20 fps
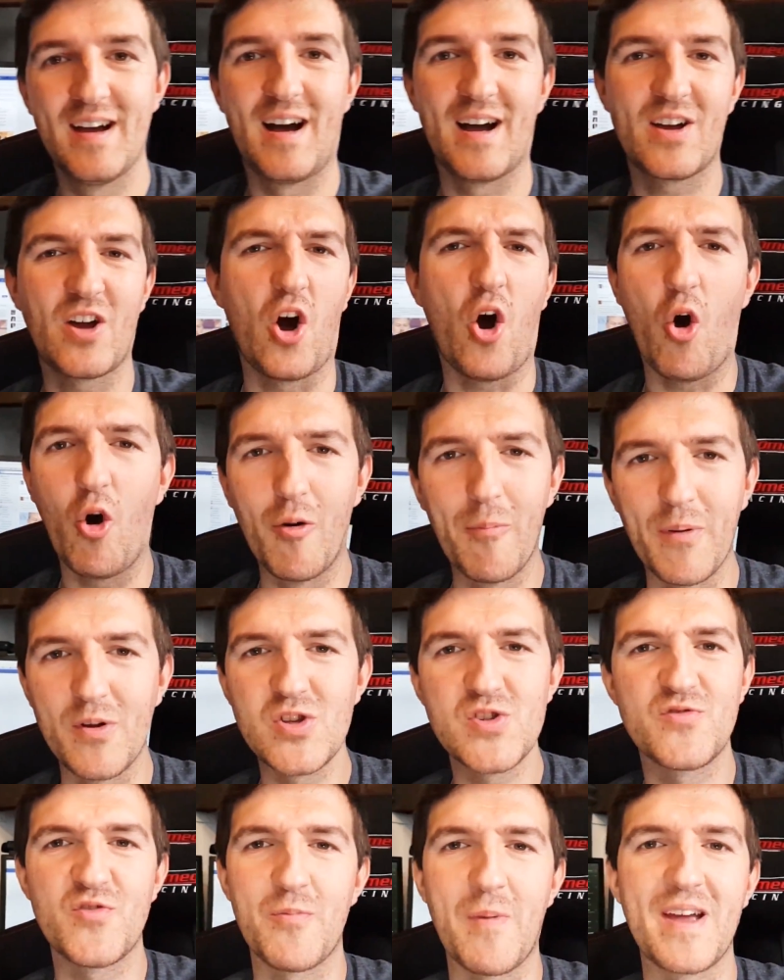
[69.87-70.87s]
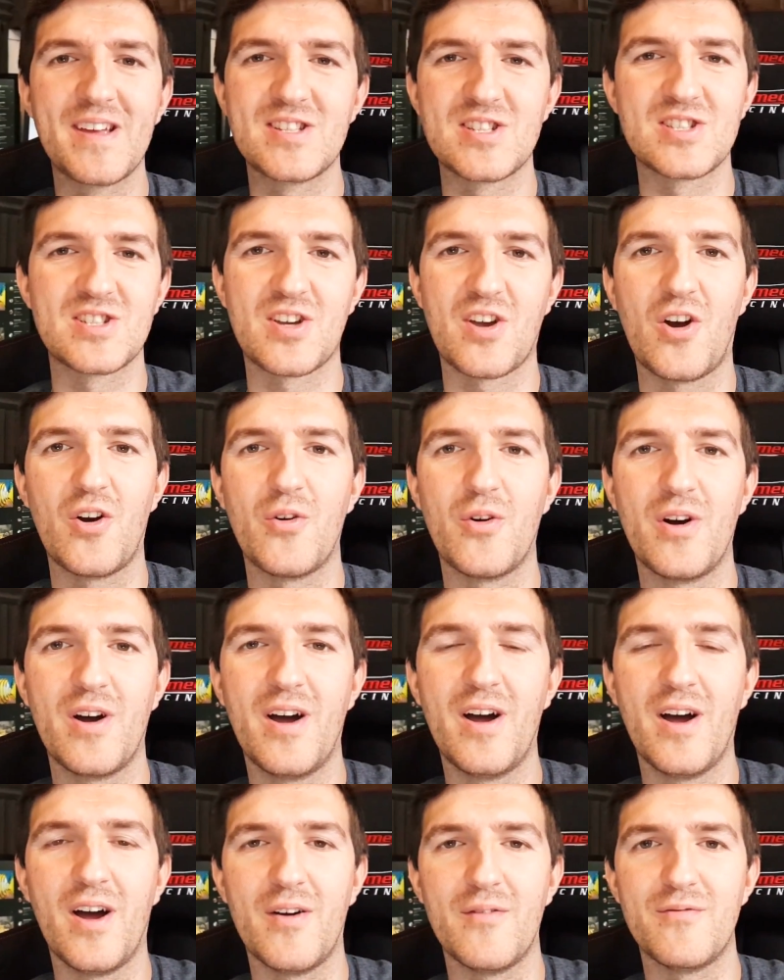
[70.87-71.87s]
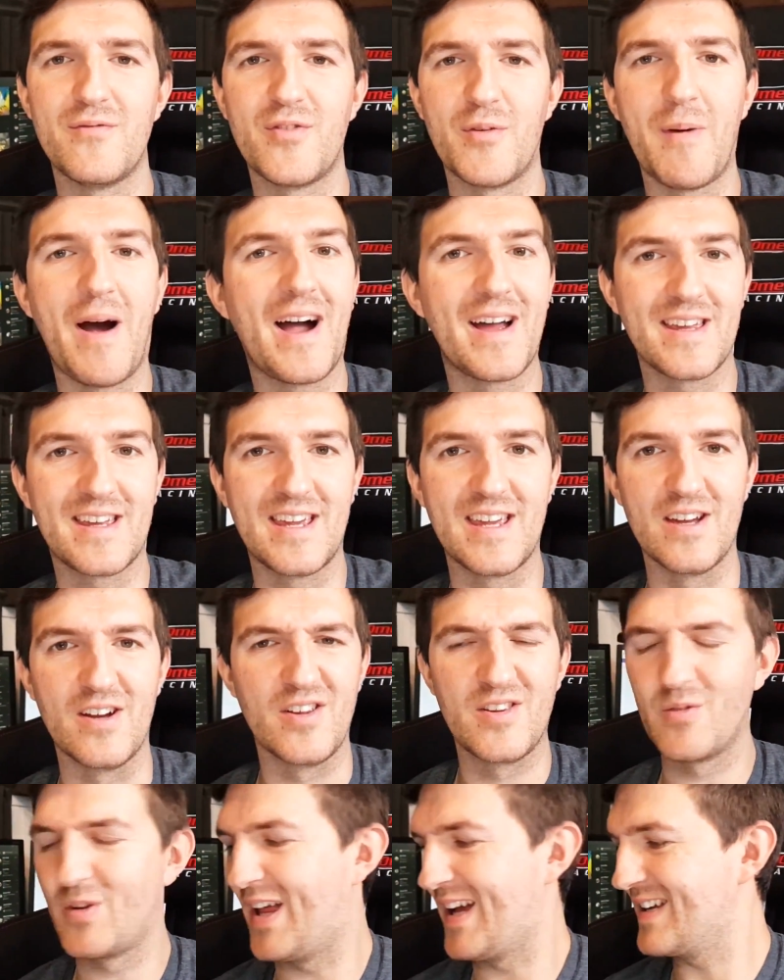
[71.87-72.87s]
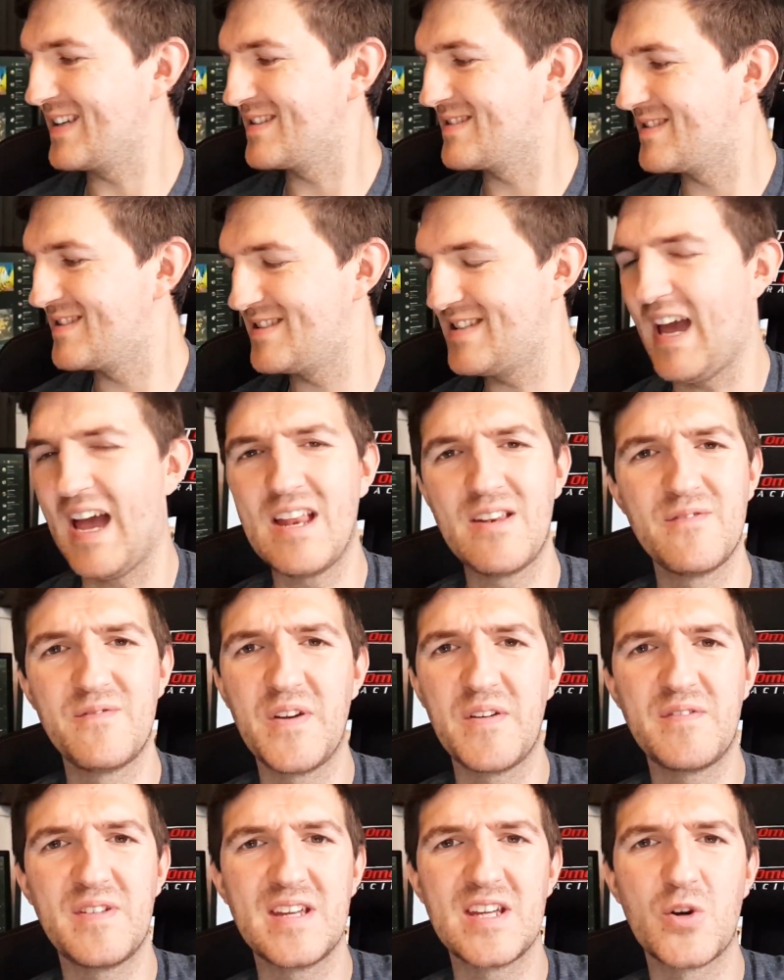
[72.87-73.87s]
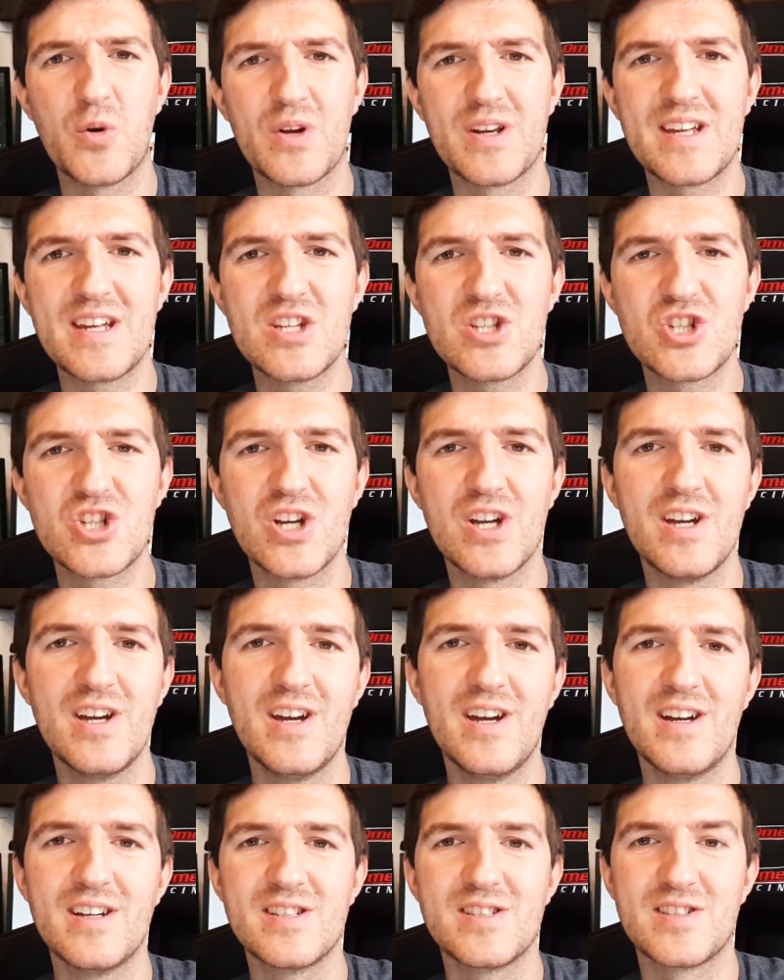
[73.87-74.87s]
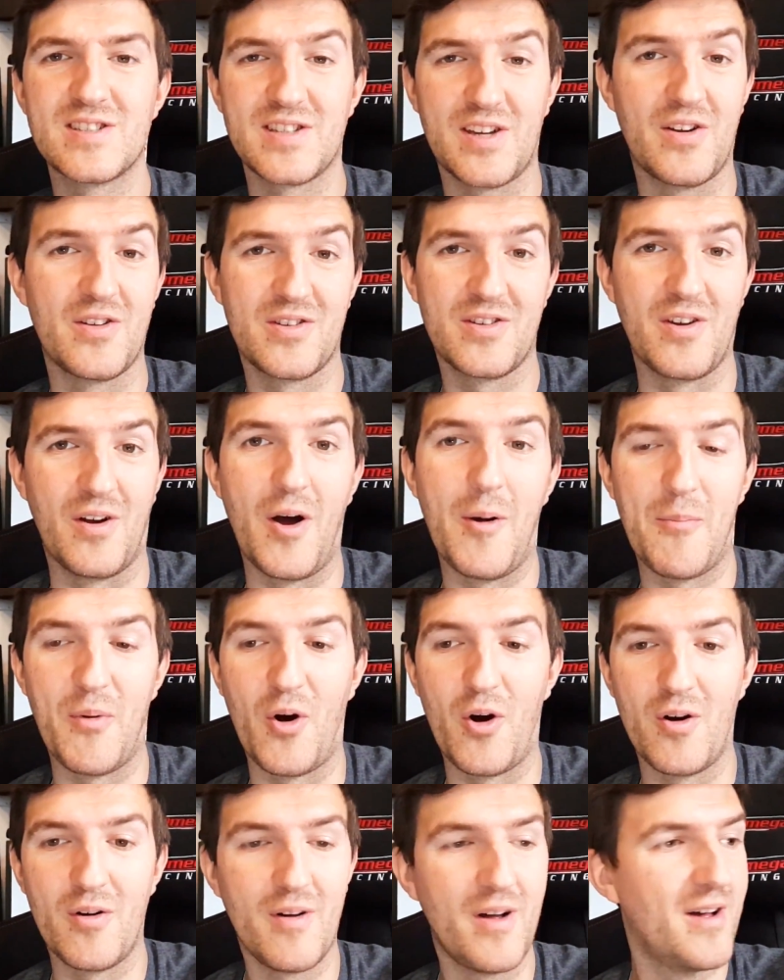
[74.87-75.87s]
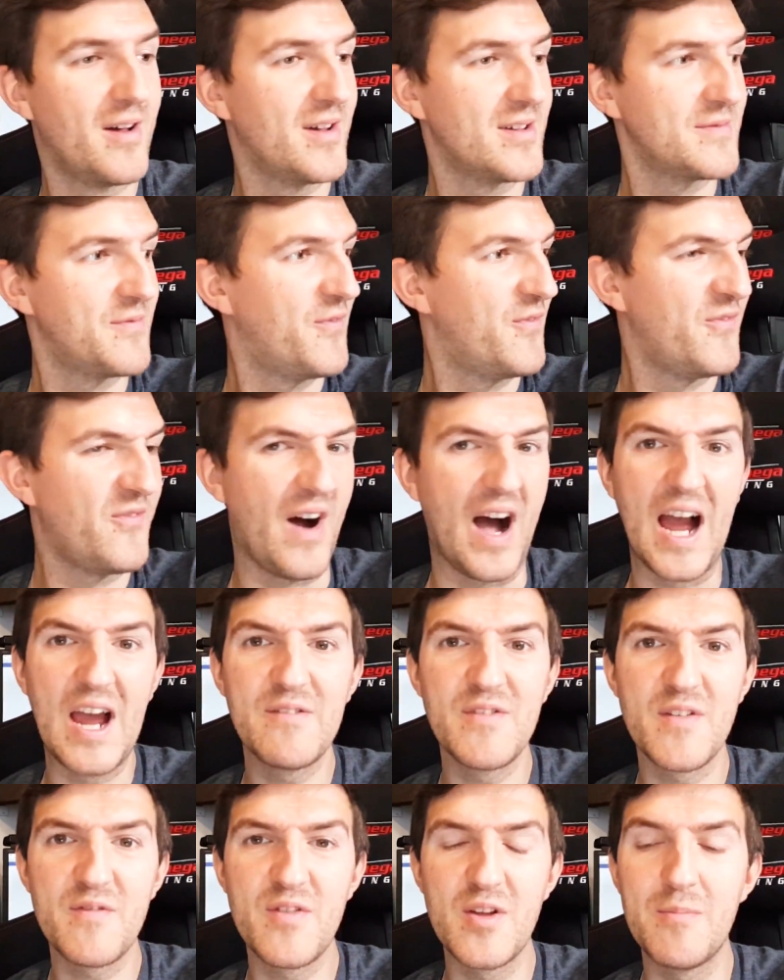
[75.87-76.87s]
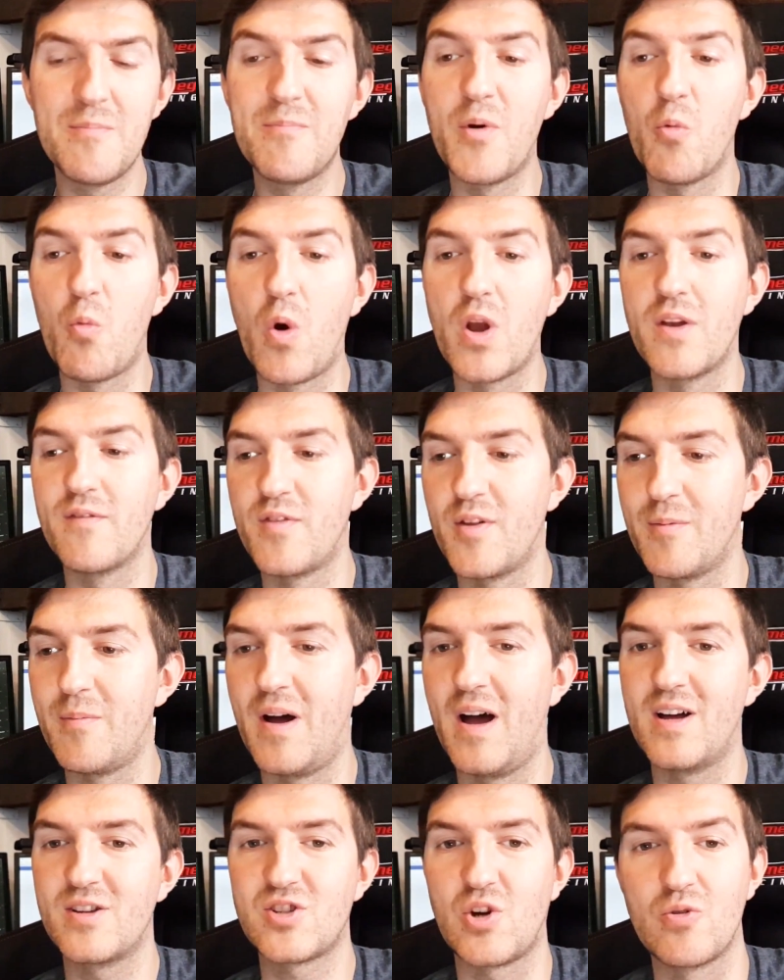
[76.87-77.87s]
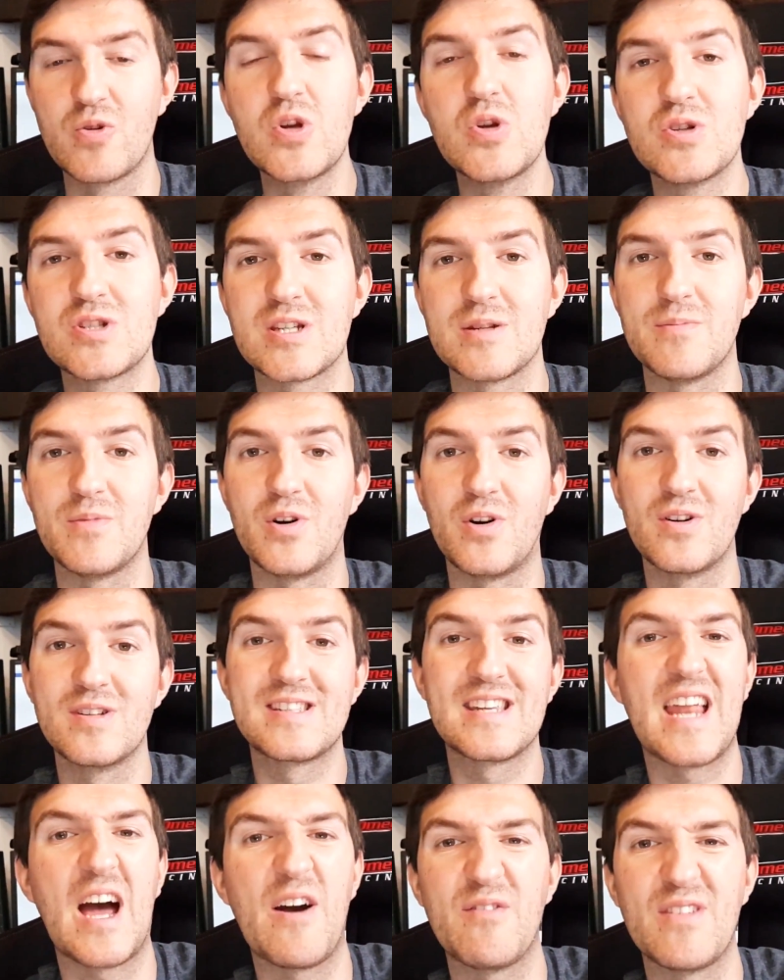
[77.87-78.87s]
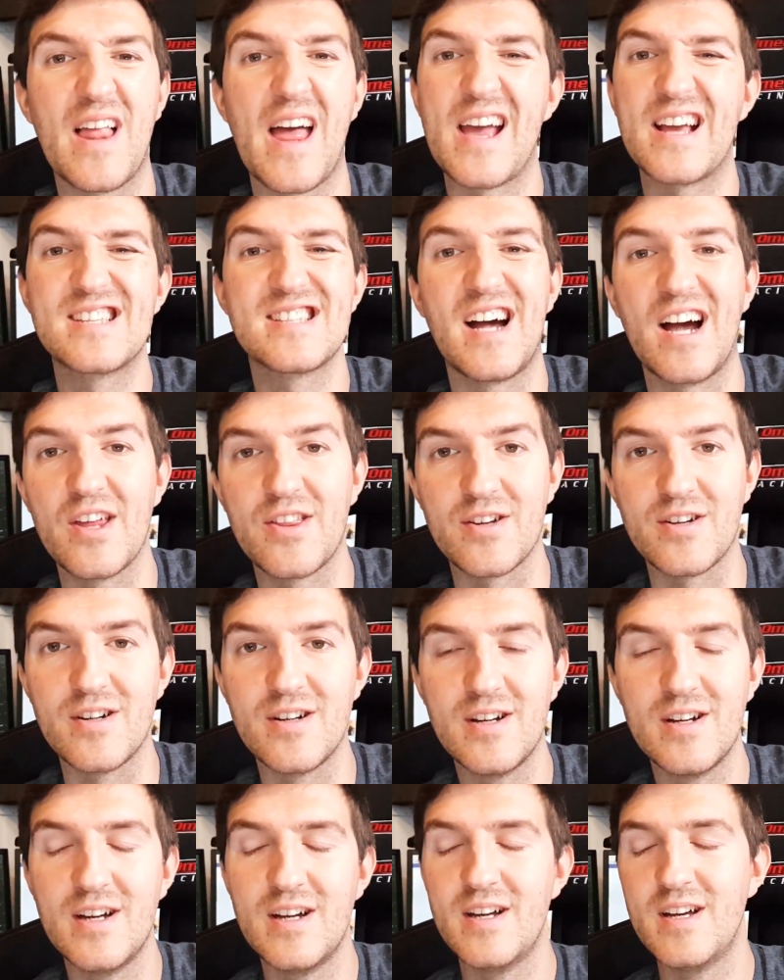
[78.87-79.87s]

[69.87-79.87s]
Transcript: I got a whole bunch them ages ago um, from Ikea. They were like 10, 15 quid each. So, you know, I bought uh, five of them, but one of them I don't use anymore. It didn't have legs either.